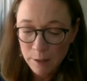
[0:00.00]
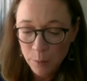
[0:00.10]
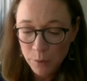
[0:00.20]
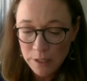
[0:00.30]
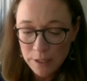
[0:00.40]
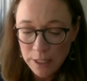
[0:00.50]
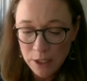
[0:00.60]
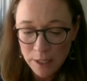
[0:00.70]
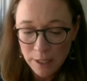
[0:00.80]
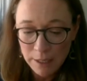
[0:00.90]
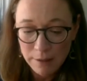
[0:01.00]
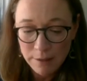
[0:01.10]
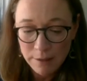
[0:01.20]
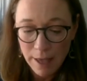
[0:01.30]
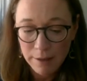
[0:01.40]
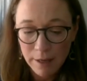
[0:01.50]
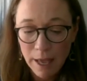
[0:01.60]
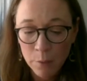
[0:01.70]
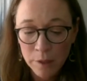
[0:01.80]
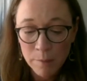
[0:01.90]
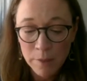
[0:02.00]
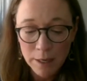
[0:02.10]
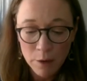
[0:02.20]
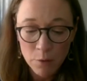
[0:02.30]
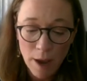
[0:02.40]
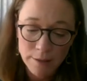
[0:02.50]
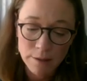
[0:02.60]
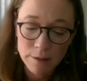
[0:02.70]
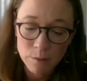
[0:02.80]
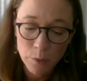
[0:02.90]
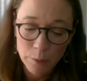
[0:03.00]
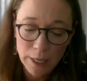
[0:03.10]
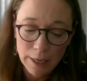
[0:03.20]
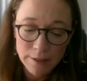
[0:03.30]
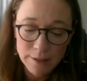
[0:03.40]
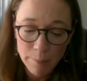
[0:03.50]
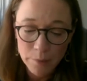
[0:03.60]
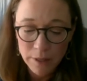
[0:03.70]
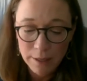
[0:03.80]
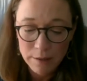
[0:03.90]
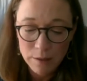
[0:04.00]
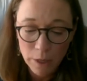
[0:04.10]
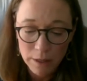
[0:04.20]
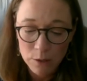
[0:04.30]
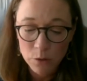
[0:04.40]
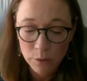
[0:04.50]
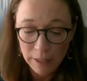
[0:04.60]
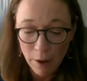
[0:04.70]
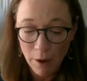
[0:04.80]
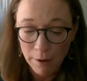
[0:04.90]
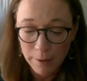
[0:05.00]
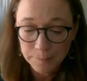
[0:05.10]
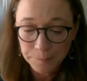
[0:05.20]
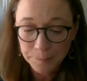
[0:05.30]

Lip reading: The Buddhist teaching is that equanimity arises when we accept things the way they truly are.